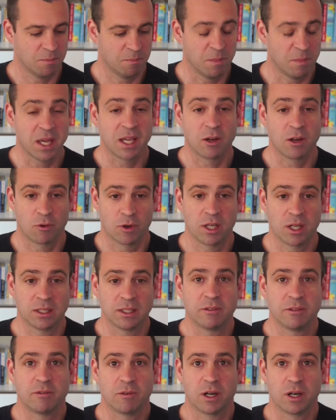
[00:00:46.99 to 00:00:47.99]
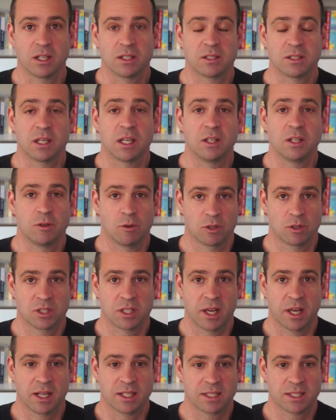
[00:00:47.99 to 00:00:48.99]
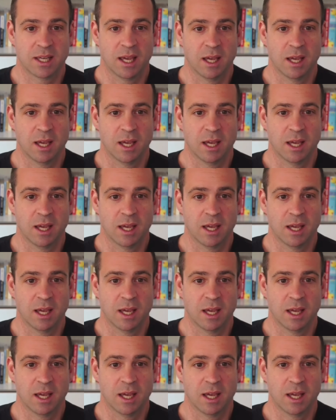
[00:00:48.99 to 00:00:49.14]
make a real difference in your sales